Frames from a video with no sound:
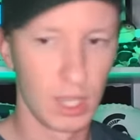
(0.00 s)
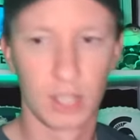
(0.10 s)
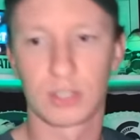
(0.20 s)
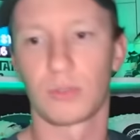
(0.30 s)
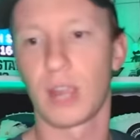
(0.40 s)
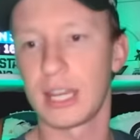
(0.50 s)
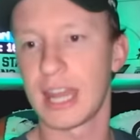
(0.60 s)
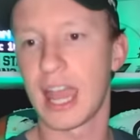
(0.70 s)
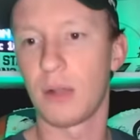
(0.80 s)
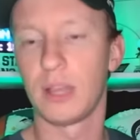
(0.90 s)
So right
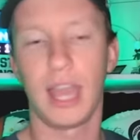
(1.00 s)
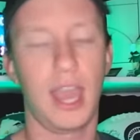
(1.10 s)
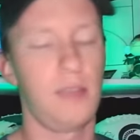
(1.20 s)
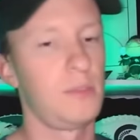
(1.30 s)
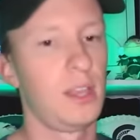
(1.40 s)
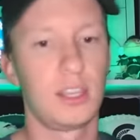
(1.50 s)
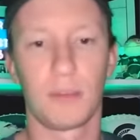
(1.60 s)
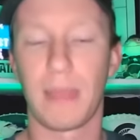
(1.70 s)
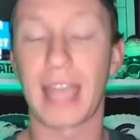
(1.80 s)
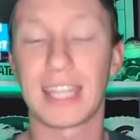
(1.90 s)
now, hey, you're
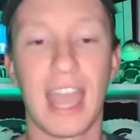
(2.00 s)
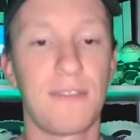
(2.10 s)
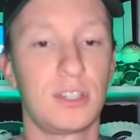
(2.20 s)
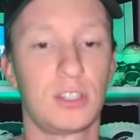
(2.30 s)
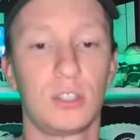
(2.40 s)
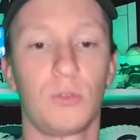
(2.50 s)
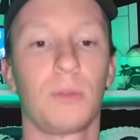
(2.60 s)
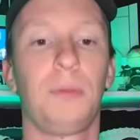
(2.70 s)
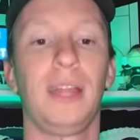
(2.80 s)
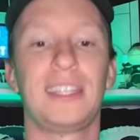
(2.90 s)
back to having to
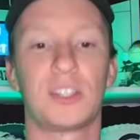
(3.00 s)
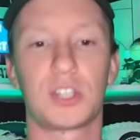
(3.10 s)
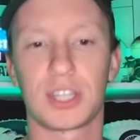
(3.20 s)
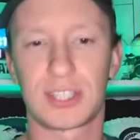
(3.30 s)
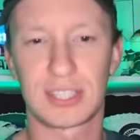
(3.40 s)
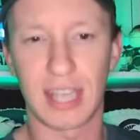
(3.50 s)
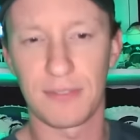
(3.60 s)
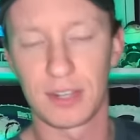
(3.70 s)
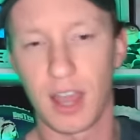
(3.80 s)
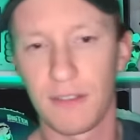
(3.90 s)
replace just
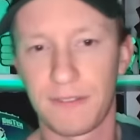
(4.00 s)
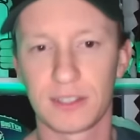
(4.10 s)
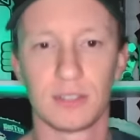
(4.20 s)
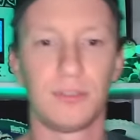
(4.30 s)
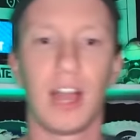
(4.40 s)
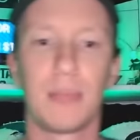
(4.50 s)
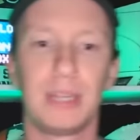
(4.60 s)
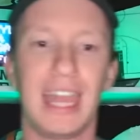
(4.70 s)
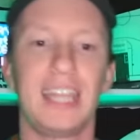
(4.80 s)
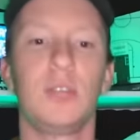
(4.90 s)
seven offensive
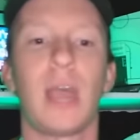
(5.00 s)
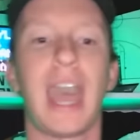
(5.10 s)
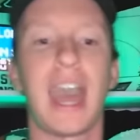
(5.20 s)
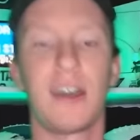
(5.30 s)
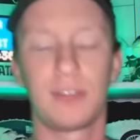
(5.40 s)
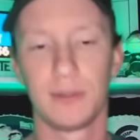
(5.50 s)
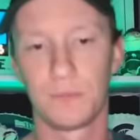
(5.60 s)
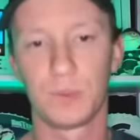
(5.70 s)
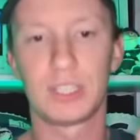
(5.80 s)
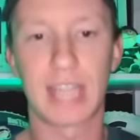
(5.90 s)
linemen, and you have
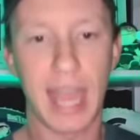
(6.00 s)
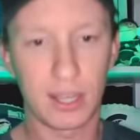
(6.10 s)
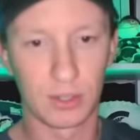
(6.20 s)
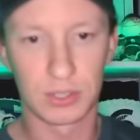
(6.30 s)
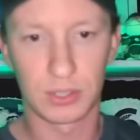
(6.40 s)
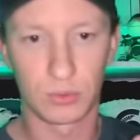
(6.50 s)
the tackles